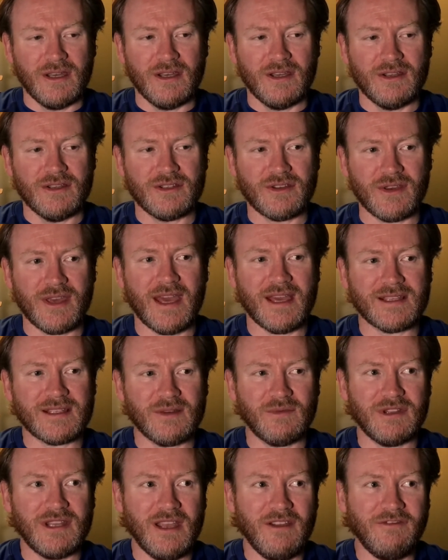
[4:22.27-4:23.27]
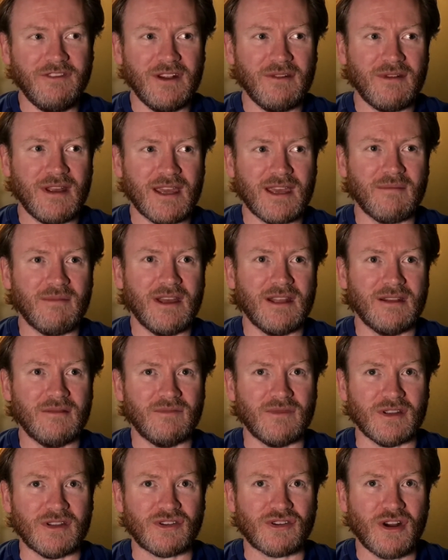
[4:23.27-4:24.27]
So yes, I would definitely recommend them.
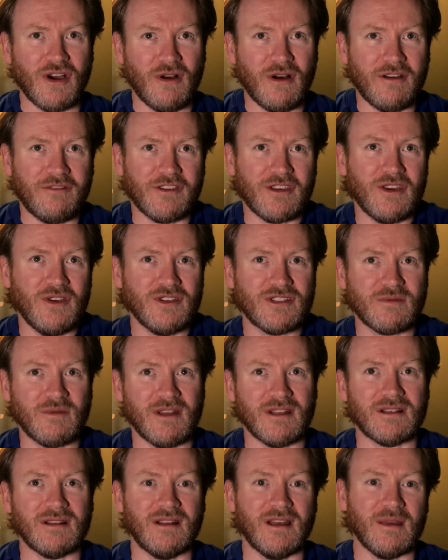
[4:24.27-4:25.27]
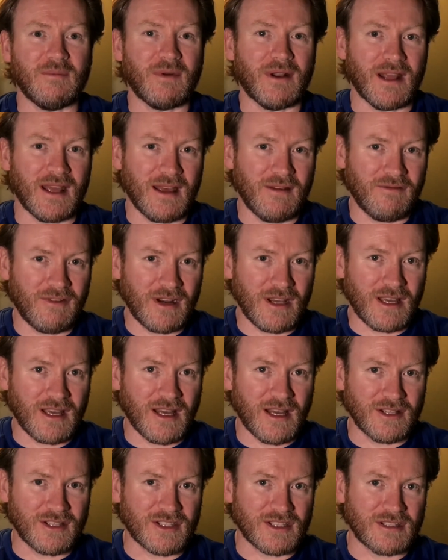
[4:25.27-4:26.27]
They throw off a huge amount of light, but I am very
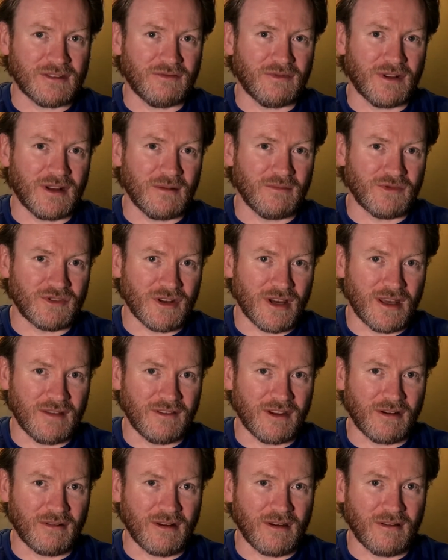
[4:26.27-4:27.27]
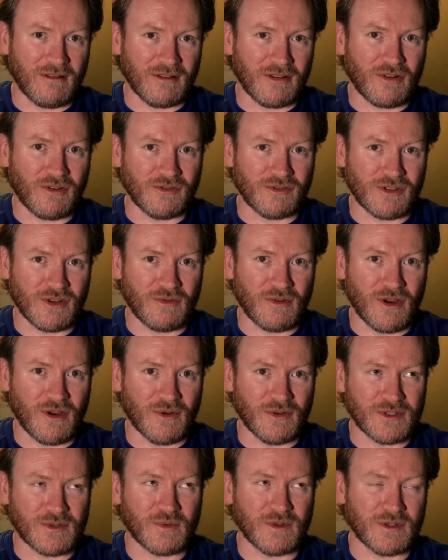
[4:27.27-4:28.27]
conscious of when I'm driving around country
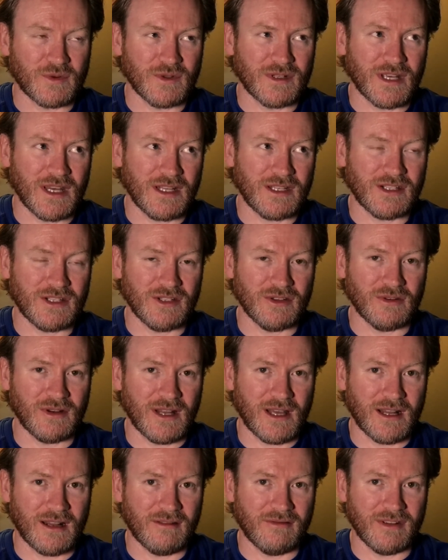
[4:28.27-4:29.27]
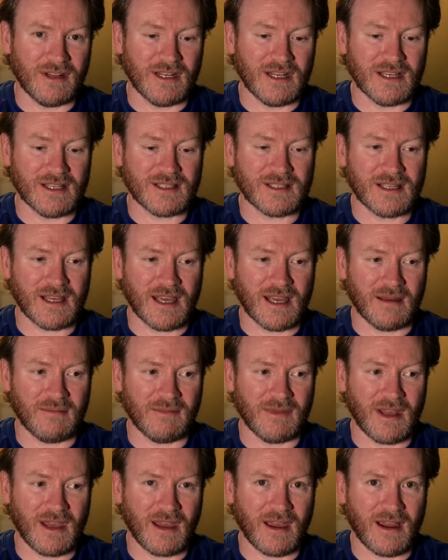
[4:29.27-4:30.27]
roads, which we tend to do a lot of in this.
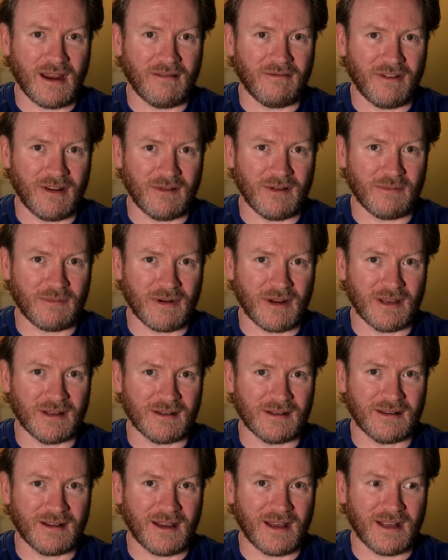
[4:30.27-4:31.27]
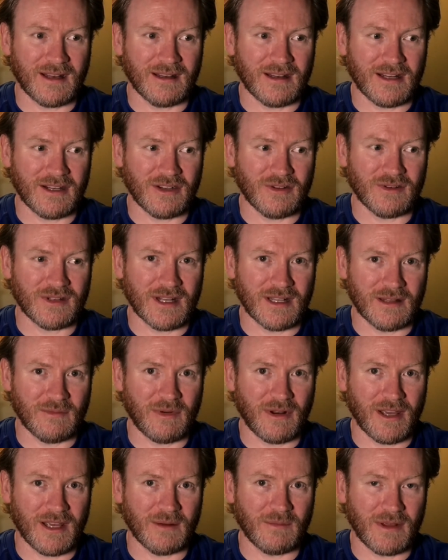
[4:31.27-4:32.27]
They are very bright, and they do tend to
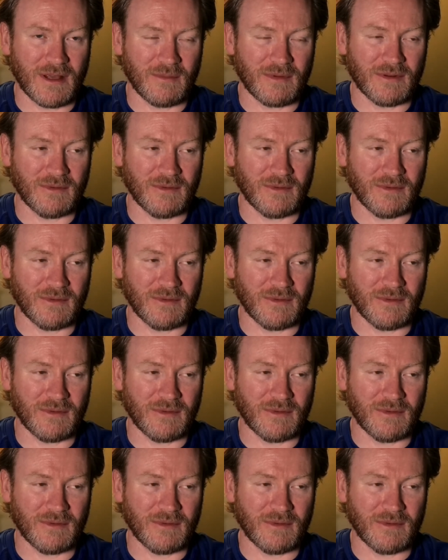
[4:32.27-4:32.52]
blind people,